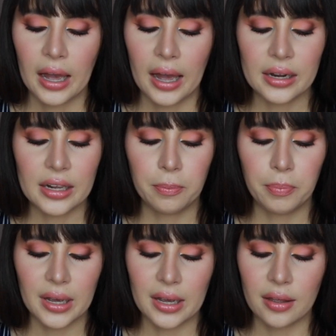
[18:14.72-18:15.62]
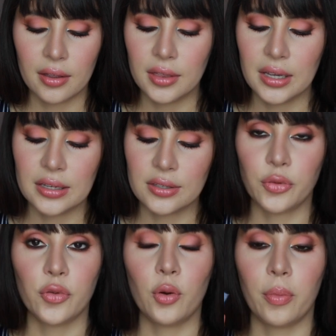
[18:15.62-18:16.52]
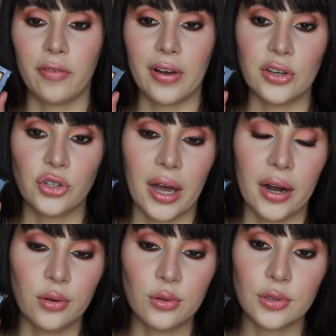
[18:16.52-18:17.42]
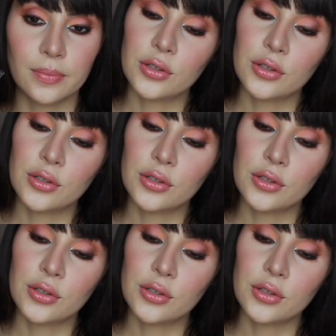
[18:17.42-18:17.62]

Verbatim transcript: and he picked this group of eyeshadows.